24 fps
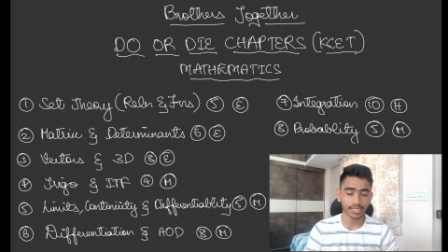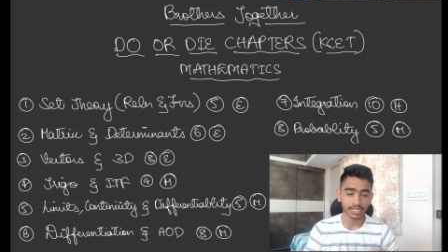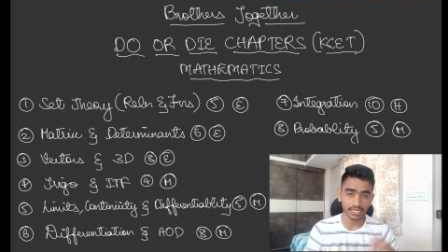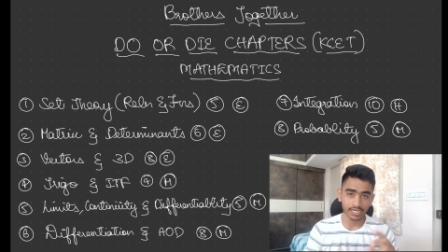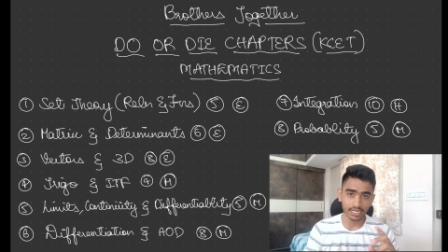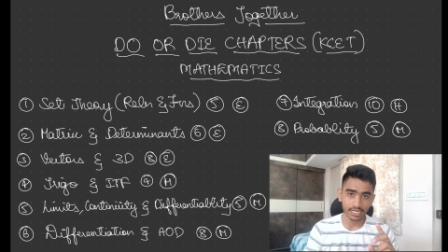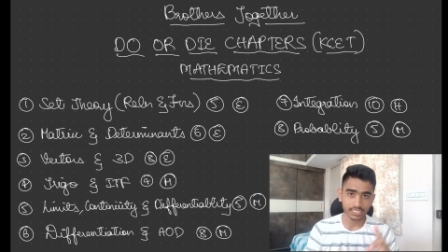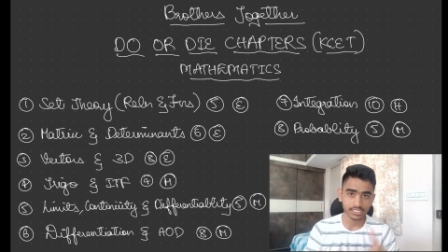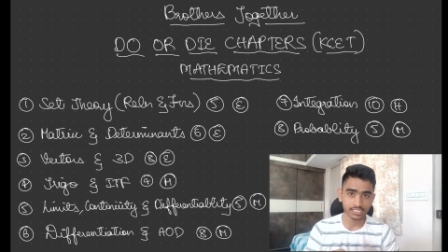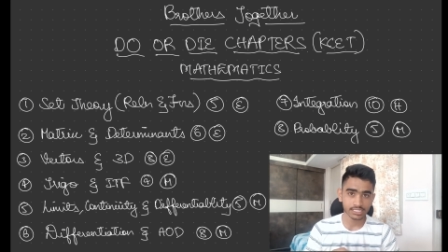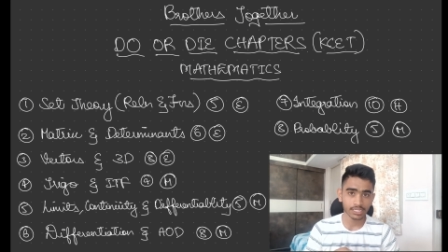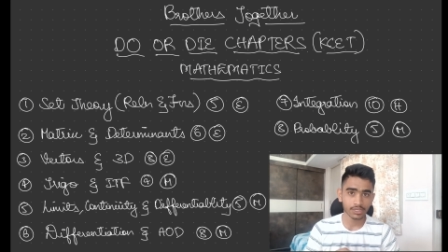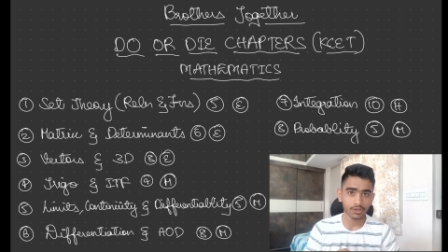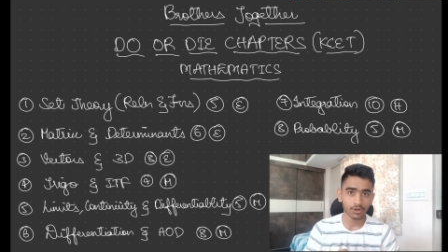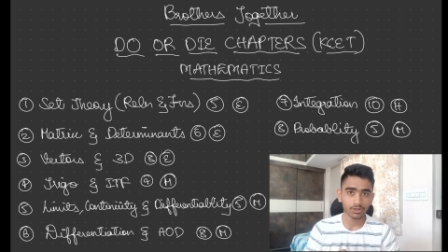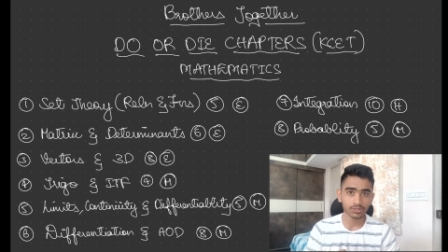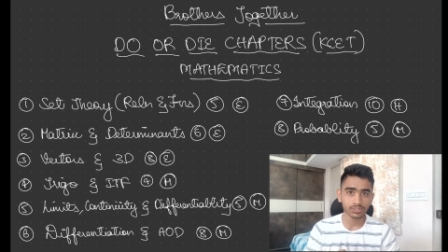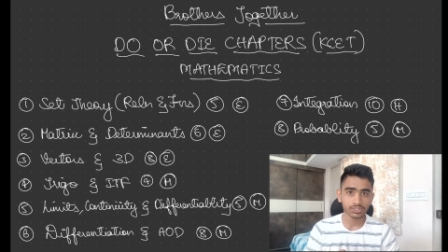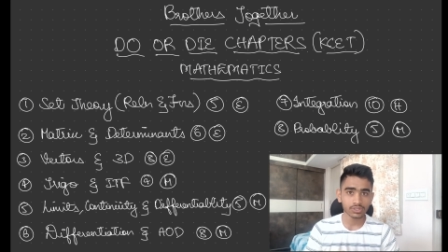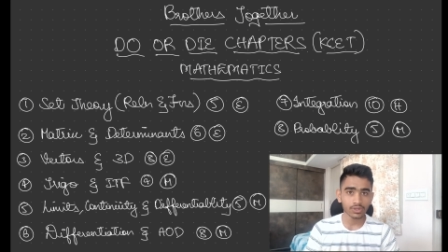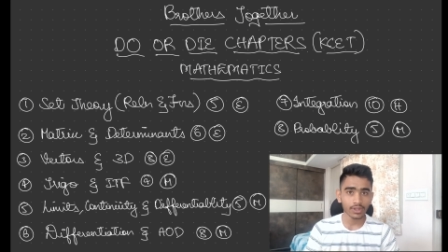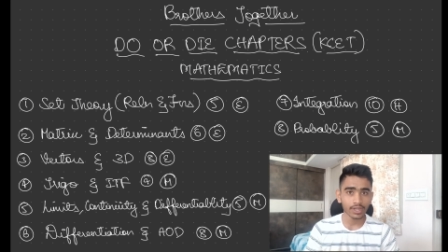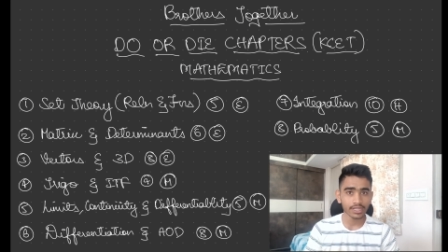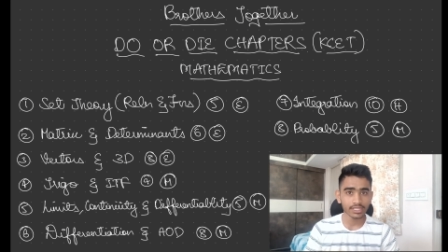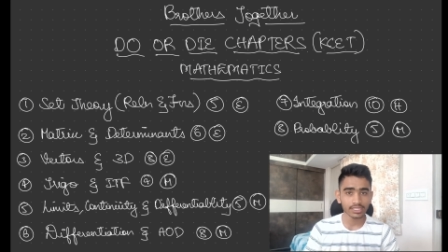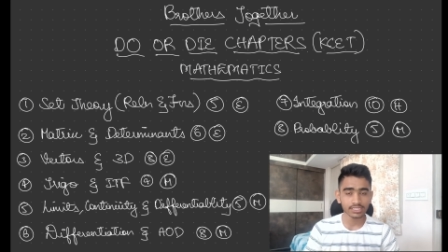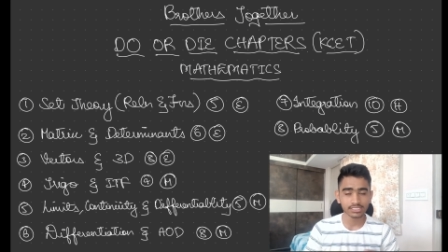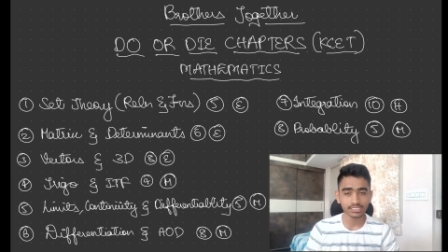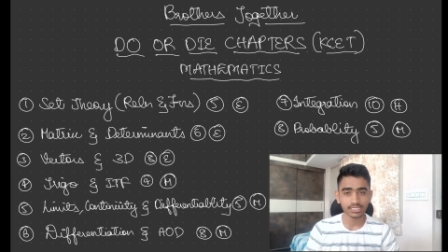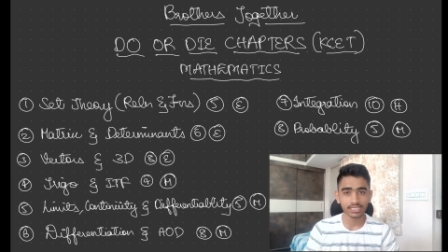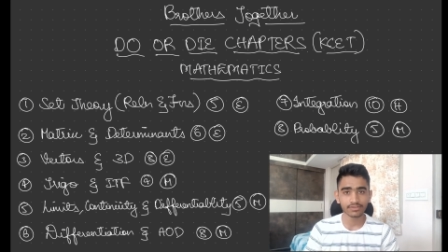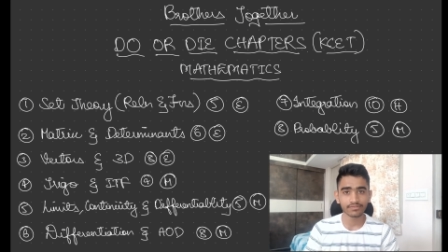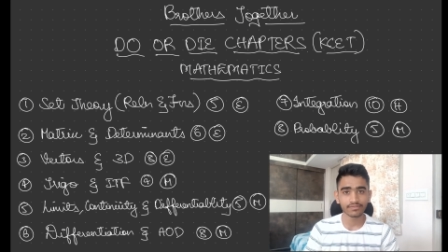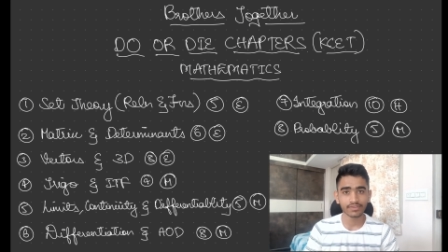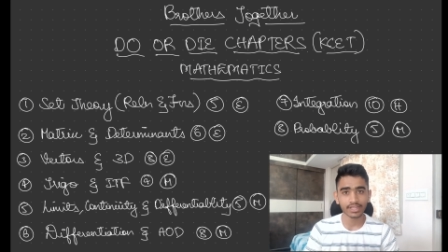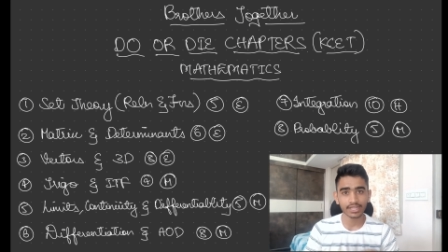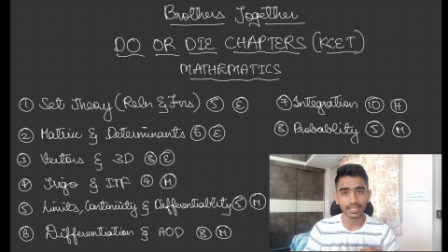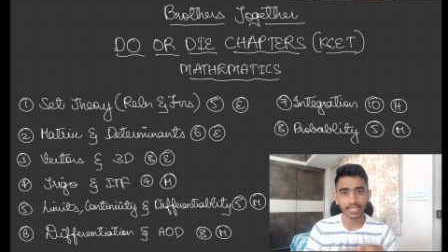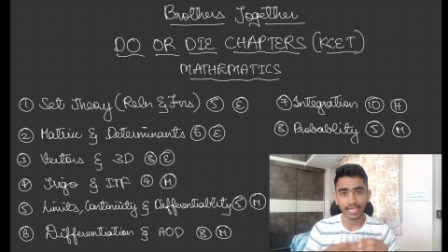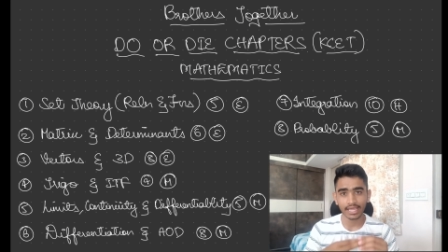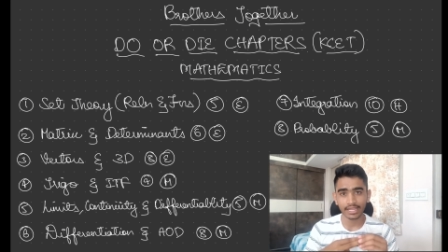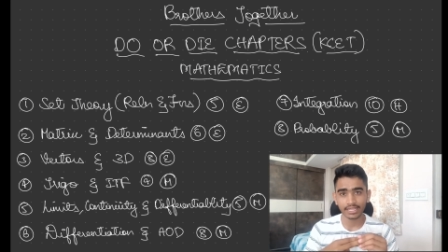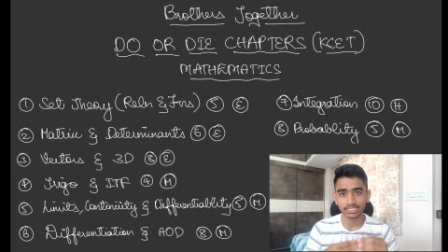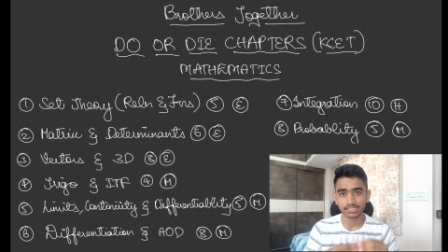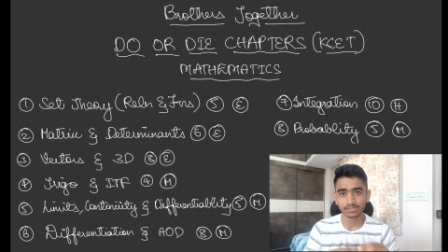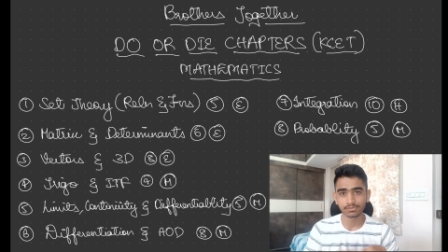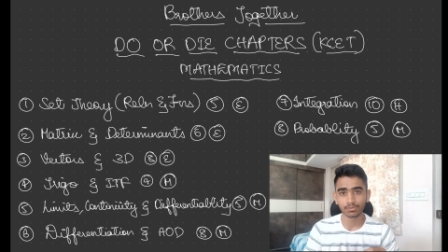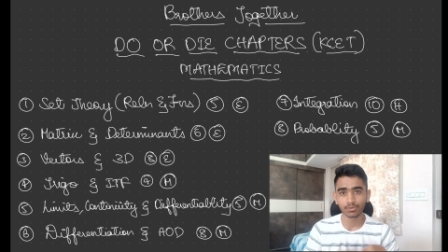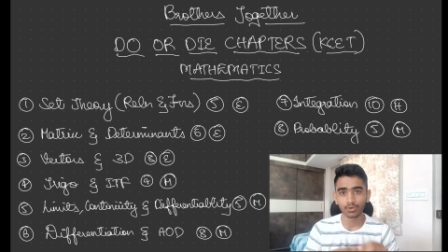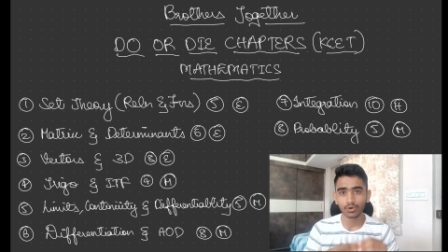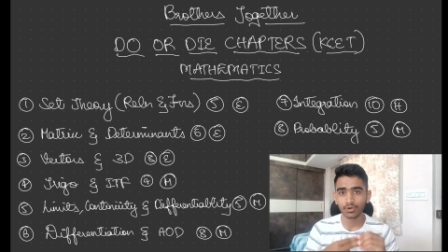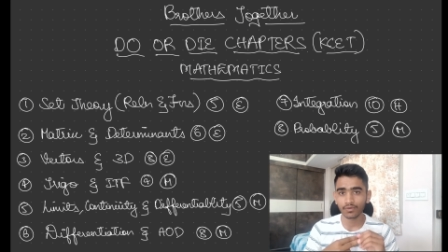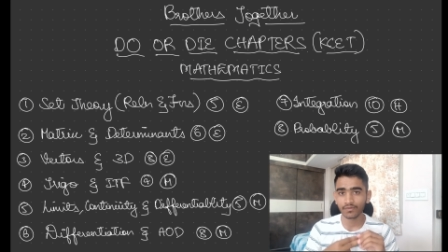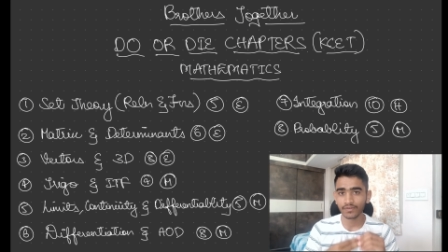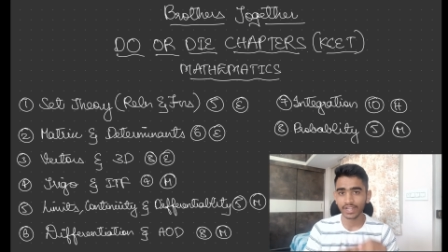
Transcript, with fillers: interesting also and in the same way it carries more